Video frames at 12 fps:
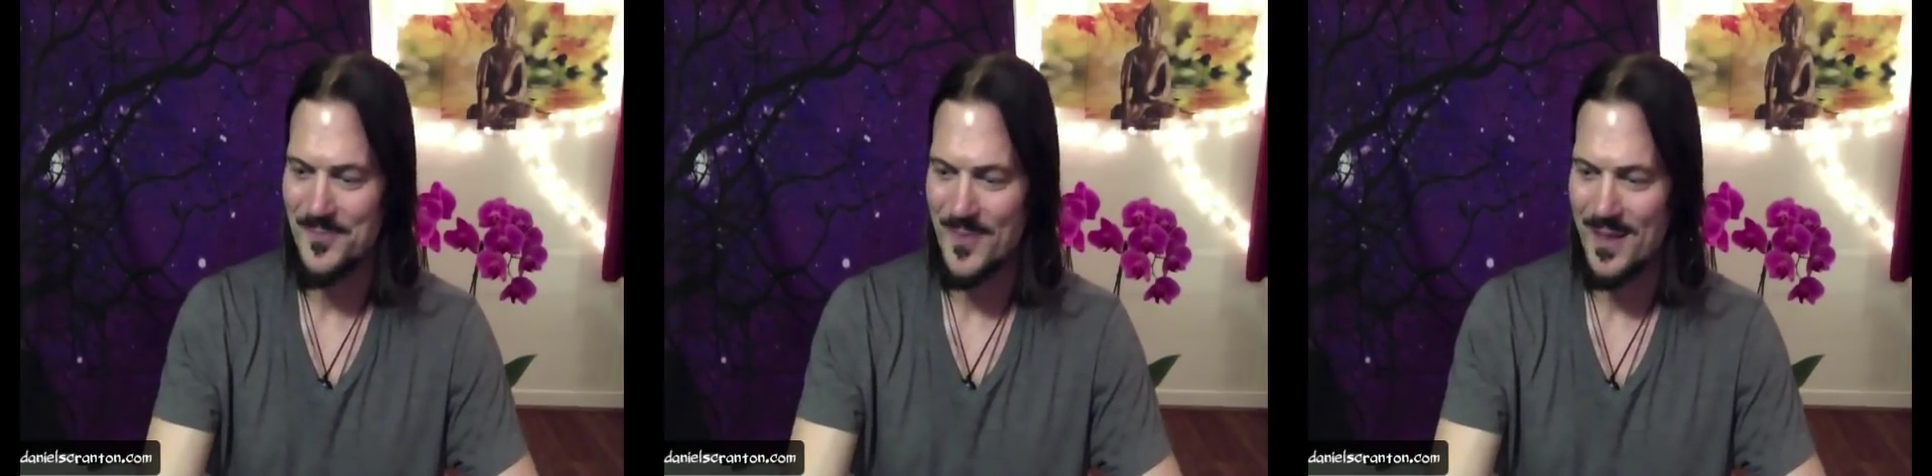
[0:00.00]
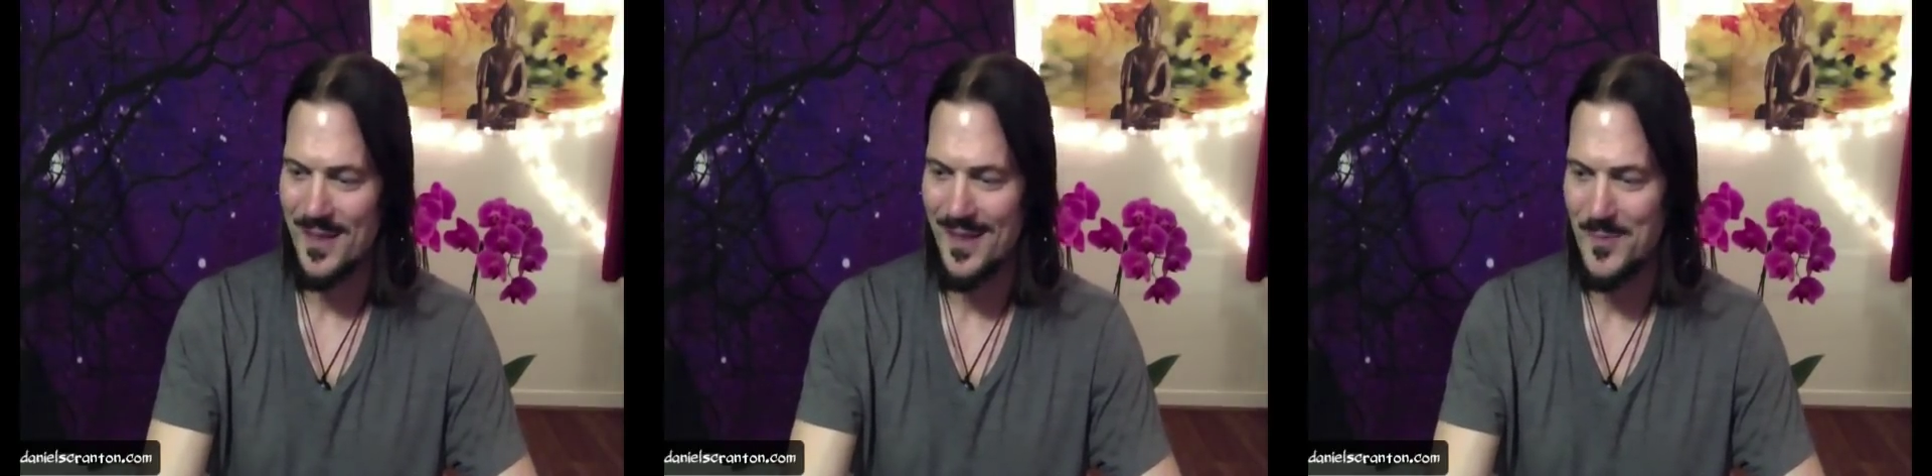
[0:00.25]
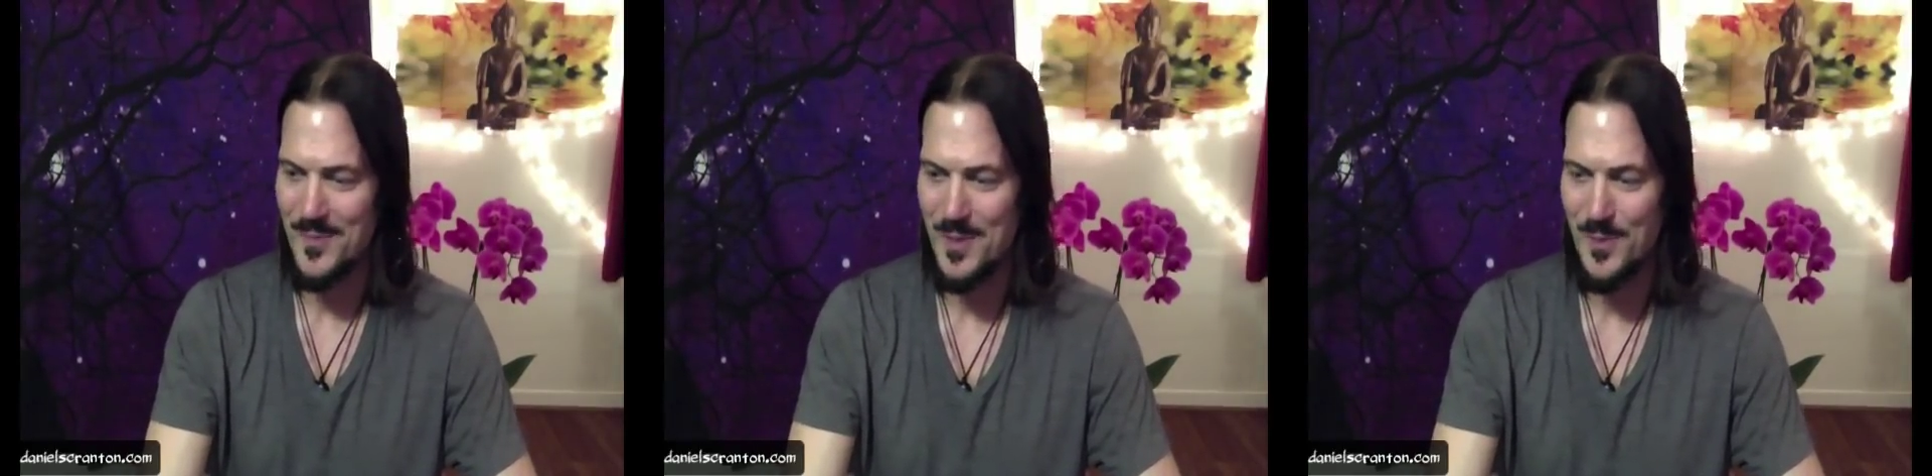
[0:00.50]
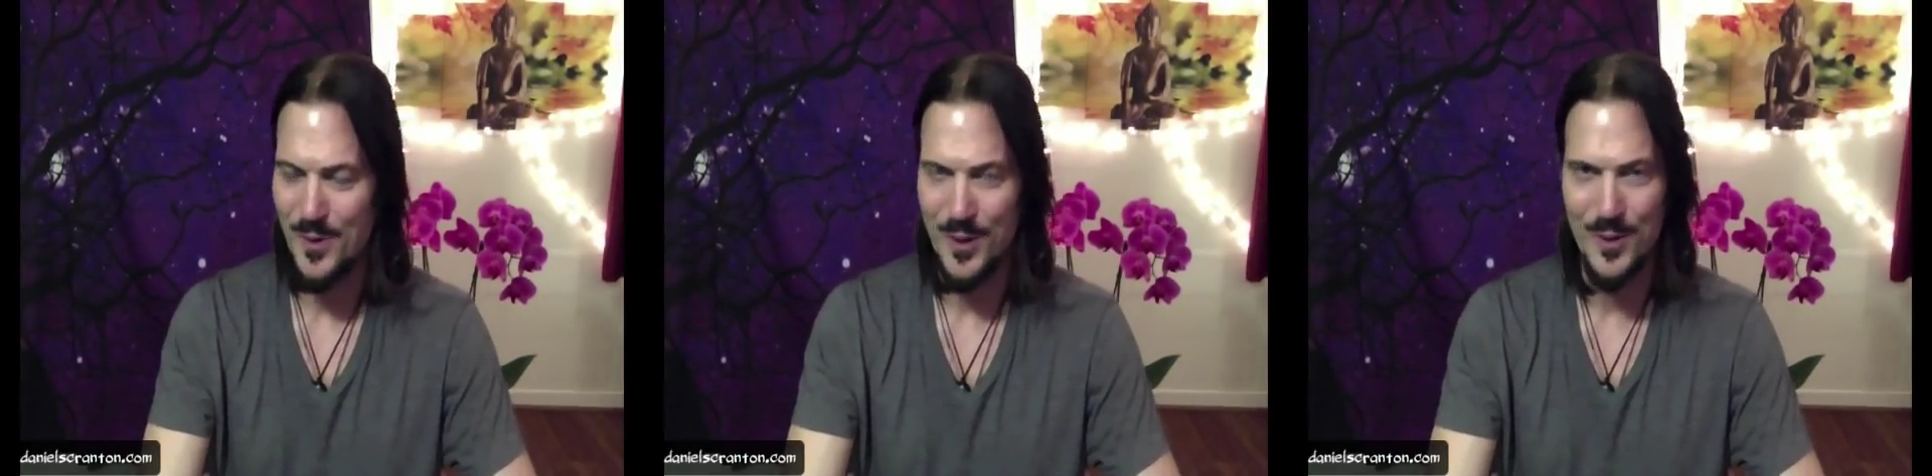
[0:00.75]
uh,
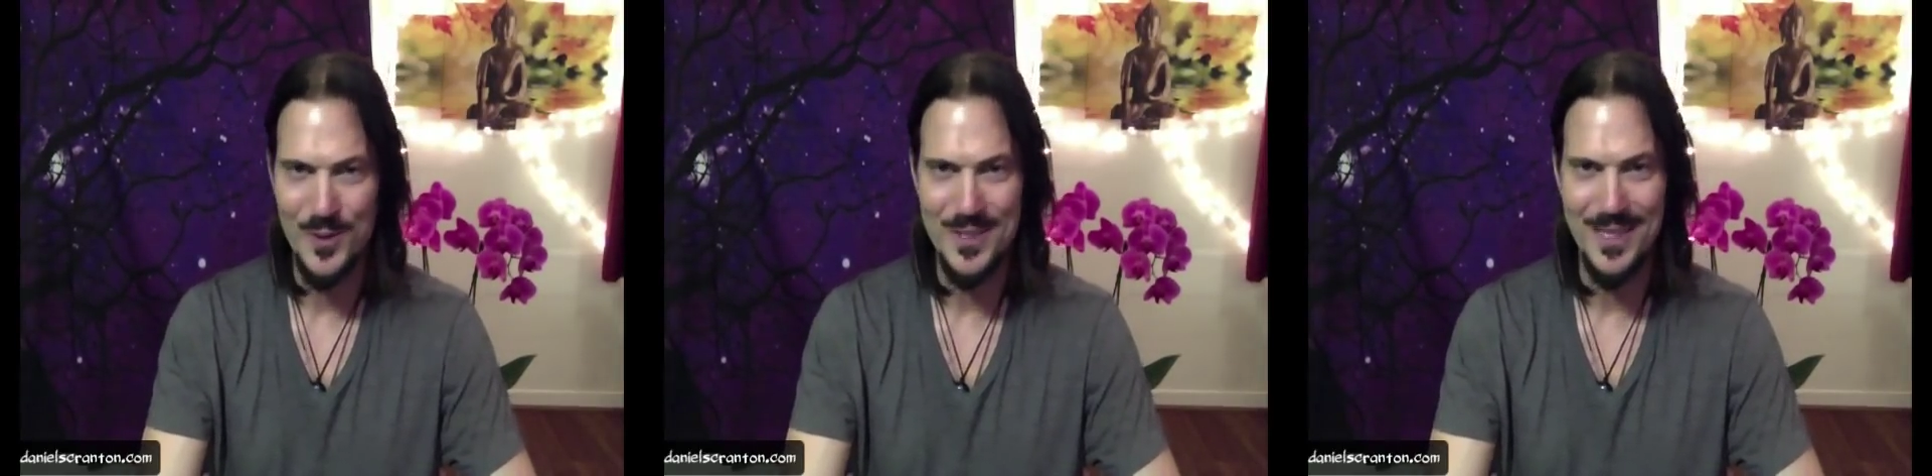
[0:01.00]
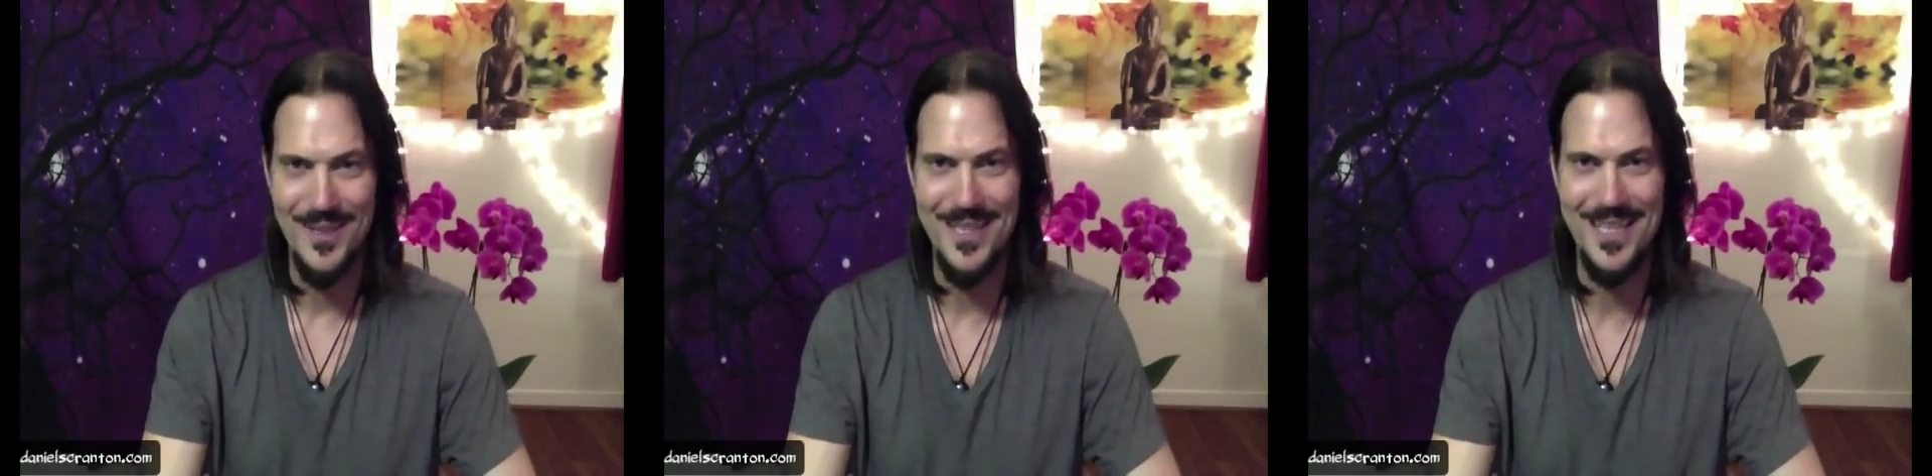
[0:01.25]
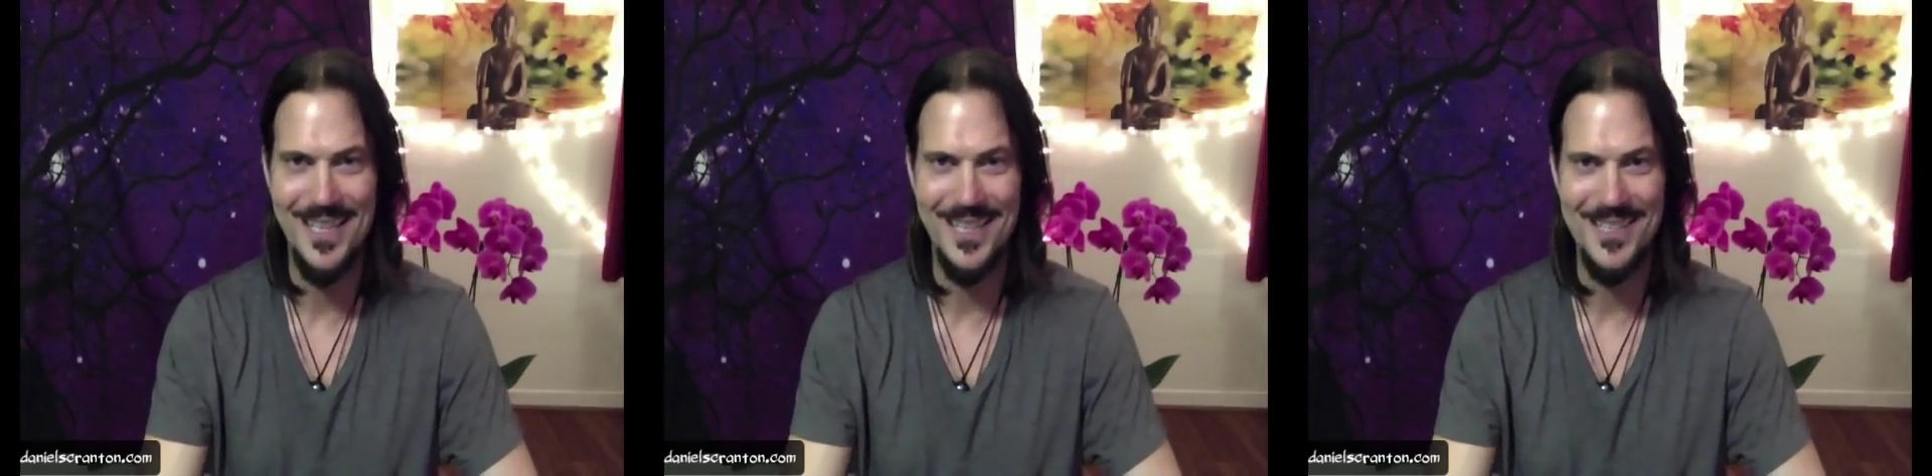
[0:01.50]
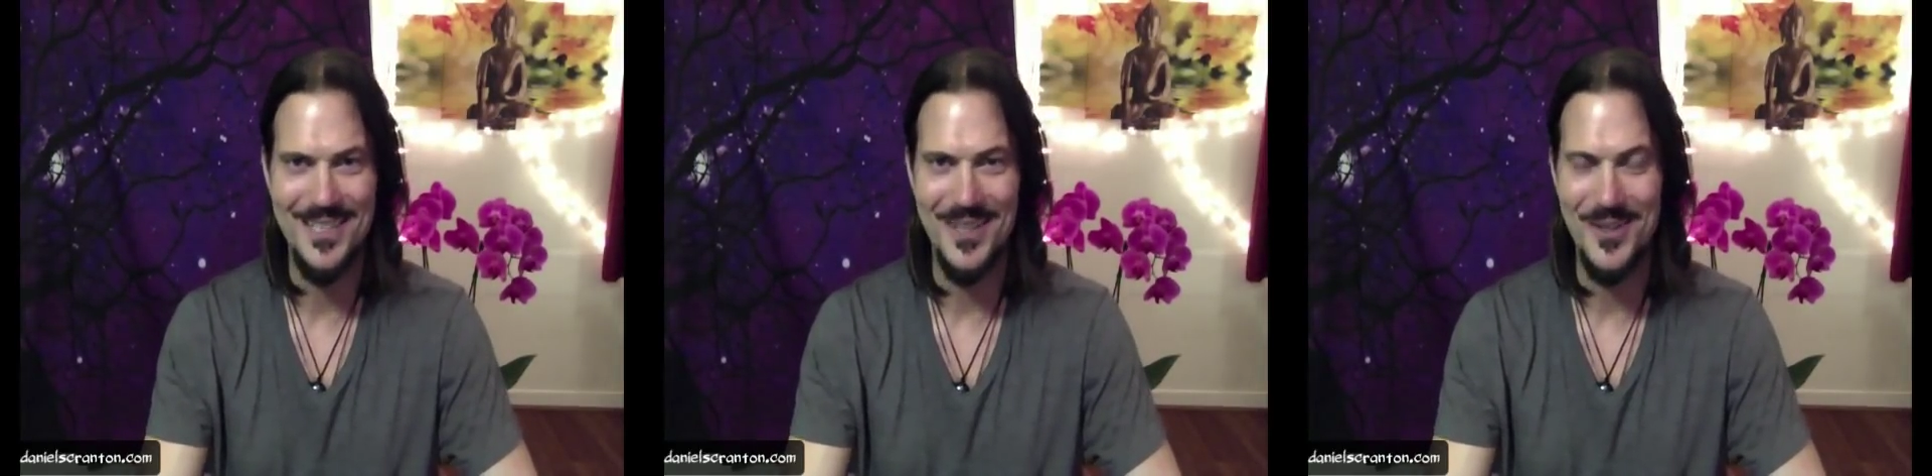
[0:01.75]
people are always yelling at
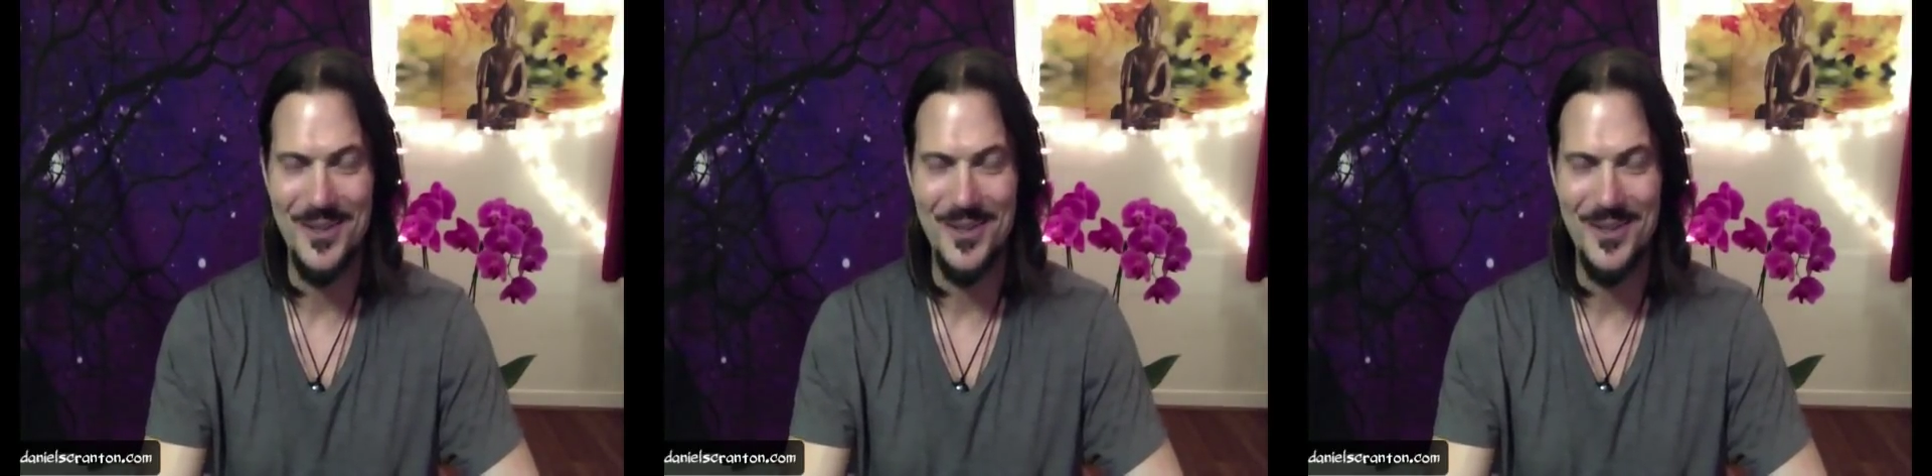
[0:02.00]
each other.